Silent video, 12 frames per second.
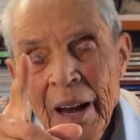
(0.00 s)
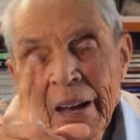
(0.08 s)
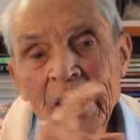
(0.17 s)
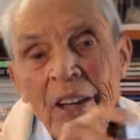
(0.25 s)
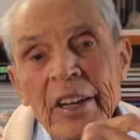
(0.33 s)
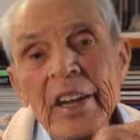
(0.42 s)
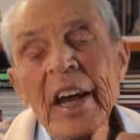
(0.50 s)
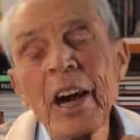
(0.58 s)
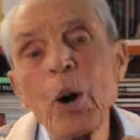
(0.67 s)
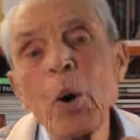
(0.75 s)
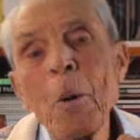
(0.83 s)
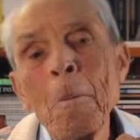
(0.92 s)
and that
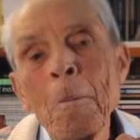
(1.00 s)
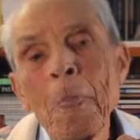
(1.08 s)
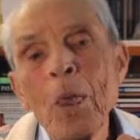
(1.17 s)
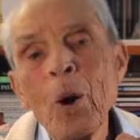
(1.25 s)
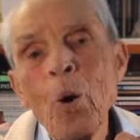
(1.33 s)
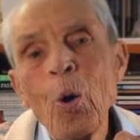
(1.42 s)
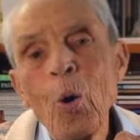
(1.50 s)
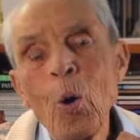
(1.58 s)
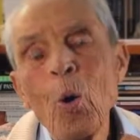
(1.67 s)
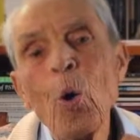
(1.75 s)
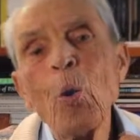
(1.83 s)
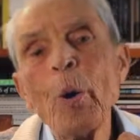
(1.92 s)
now
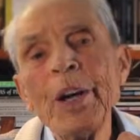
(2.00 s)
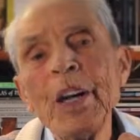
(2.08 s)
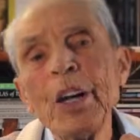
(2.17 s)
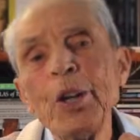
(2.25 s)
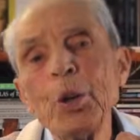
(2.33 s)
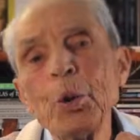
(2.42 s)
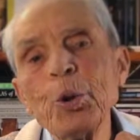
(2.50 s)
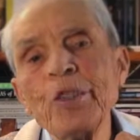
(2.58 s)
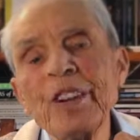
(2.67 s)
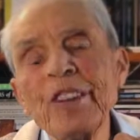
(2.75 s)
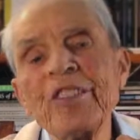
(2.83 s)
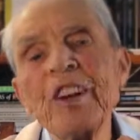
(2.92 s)
all we need do
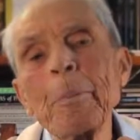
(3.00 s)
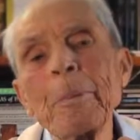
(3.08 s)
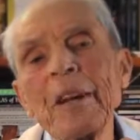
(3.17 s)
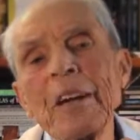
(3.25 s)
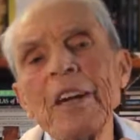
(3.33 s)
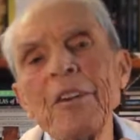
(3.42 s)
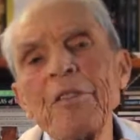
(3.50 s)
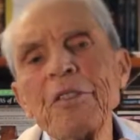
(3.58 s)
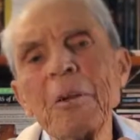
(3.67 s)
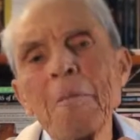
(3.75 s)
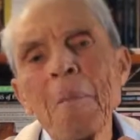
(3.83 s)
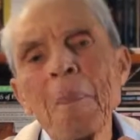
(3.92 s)
is accept the
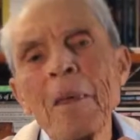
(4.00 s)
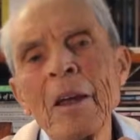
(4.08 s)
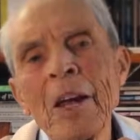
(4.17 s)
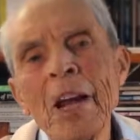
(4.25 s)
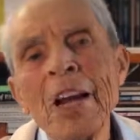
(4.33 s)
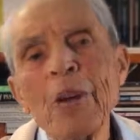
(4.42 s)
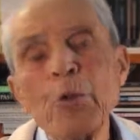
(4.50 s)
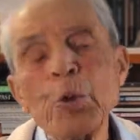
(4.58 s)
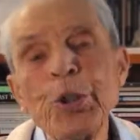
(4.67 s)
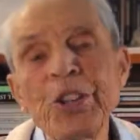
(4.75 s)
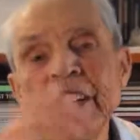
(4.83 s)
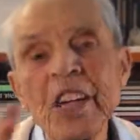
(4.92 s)
gift. He
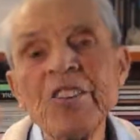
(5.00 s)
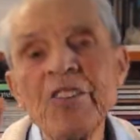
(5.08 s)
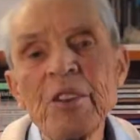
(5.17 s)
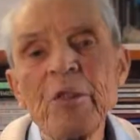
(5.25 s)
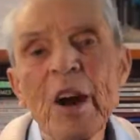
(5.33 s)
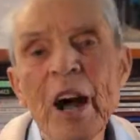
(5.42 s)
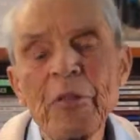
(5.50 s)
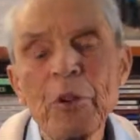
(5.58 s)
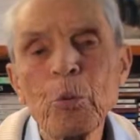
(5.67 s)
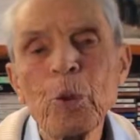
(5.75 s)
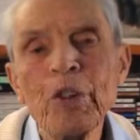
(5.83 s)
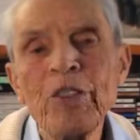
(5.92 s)
would teach ever
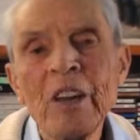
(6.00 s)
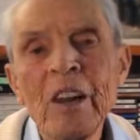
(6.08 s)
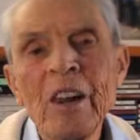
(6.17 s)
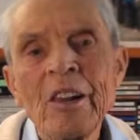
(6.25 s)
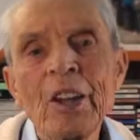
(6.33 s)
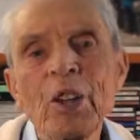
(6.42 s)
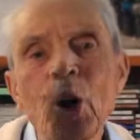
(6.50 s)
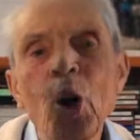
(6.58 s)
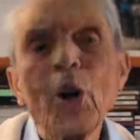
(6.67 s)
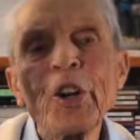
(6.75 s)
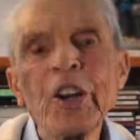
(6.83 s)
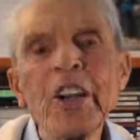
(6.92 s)
afterwards that
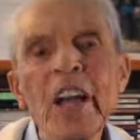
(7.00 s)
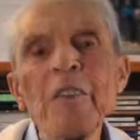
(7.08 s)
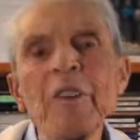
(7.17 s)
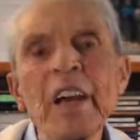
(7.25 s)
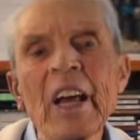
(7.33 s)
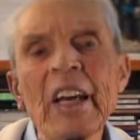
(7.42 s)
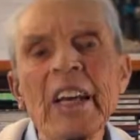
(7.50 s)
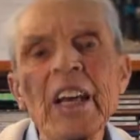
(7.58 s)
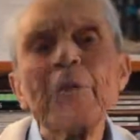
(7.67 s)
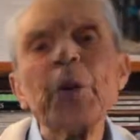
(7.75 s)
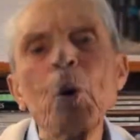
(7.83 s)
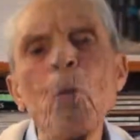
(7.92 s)
God and heaven are
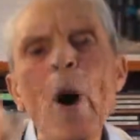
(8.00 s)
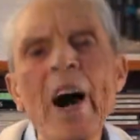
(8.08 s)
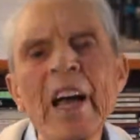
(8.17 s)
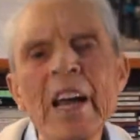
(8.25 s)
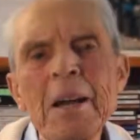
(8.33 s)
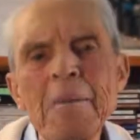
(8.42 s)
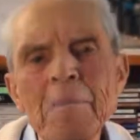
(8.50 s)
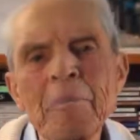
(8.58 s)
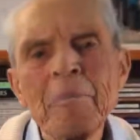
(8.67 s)
given away.